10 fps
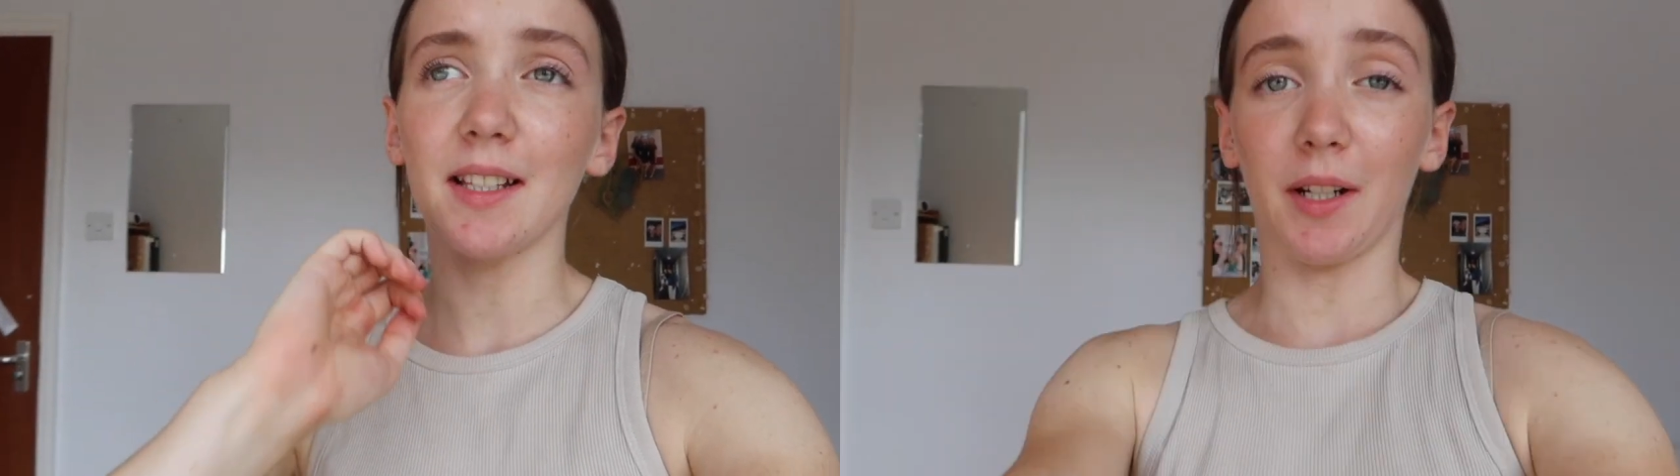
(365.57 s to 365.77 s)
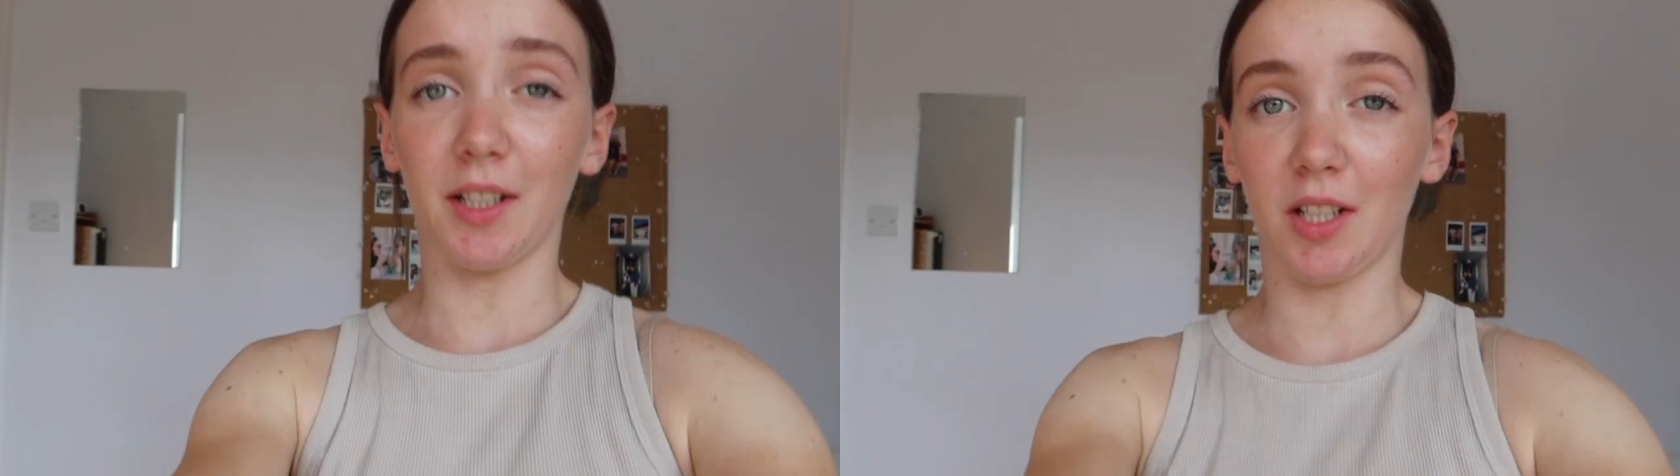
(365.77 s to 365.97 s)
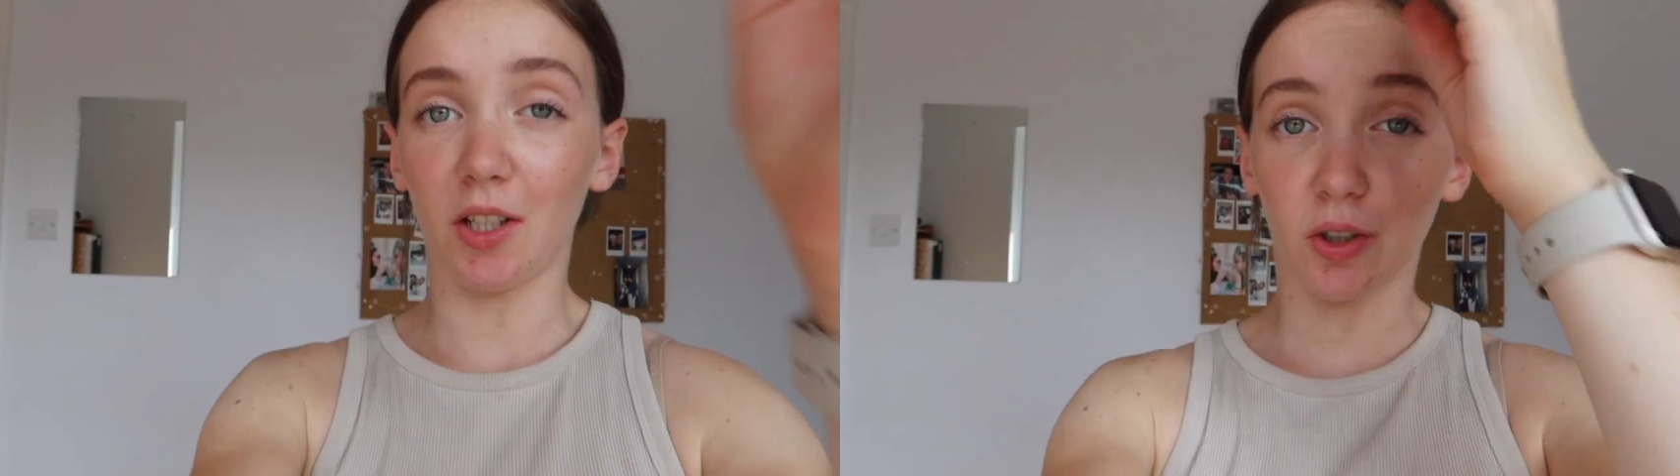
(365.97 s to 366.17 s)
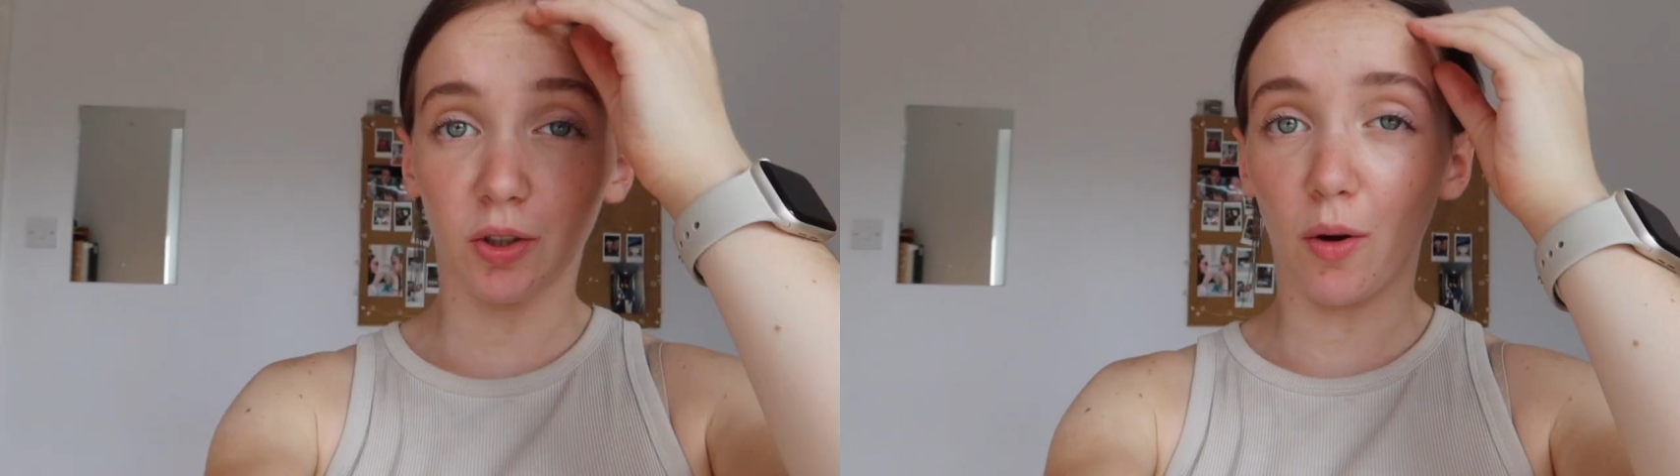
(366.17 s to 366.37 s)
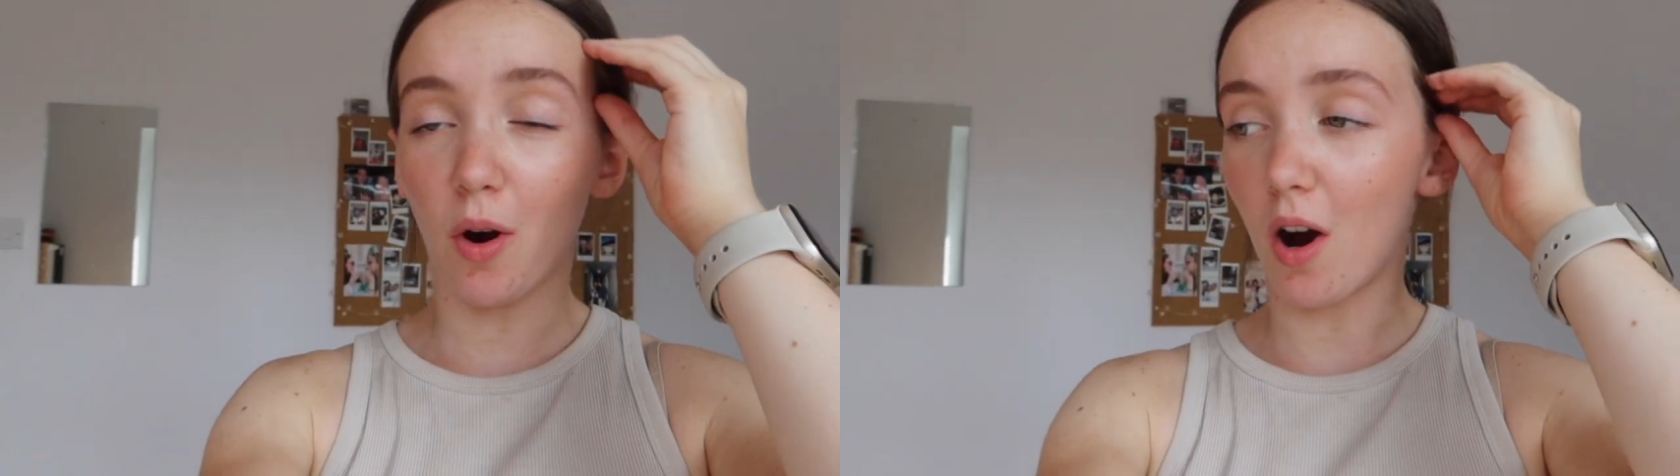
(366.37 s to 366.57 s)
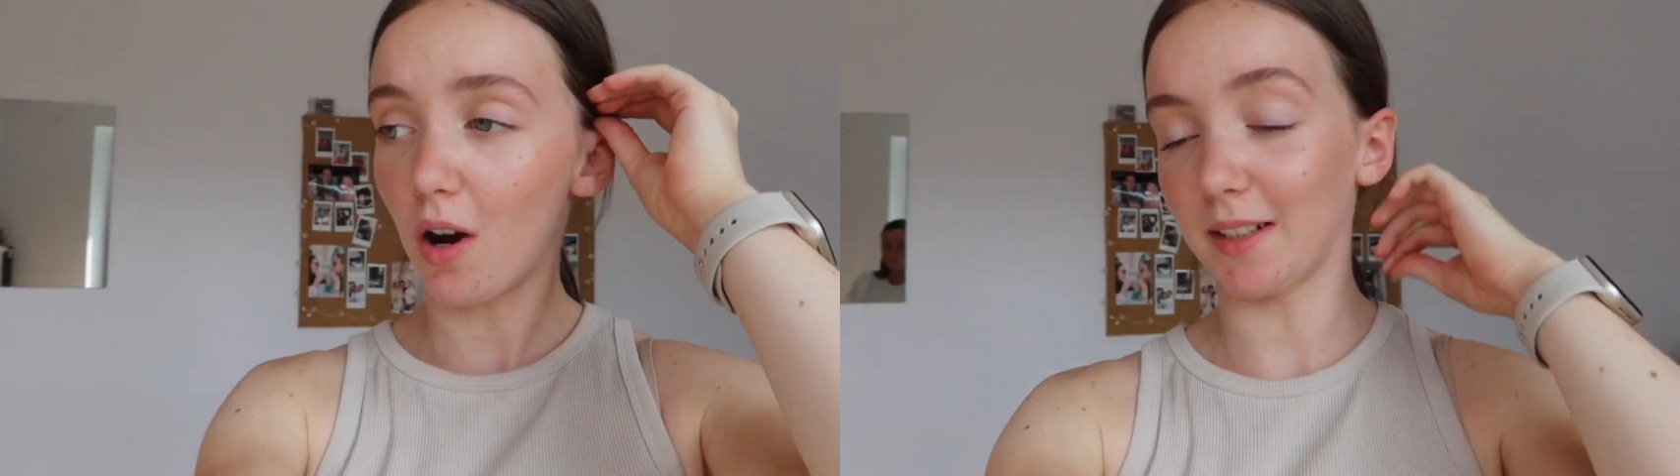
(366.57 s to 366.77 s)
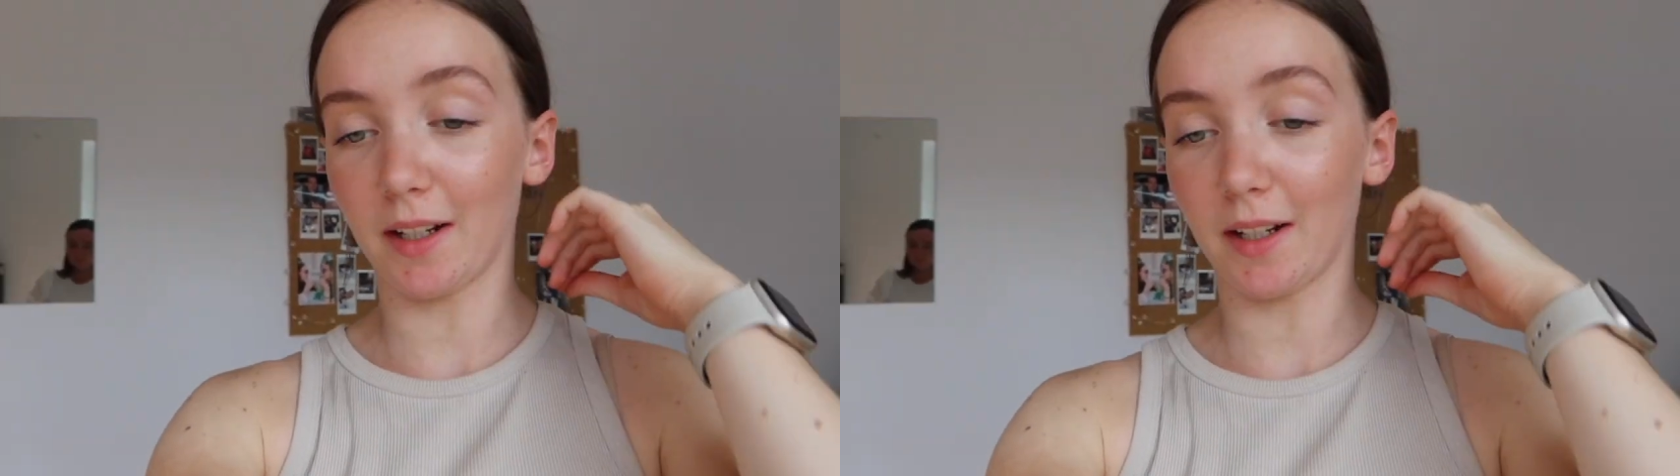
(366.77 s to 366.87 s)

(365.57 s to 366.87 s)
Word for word: because it is so hot.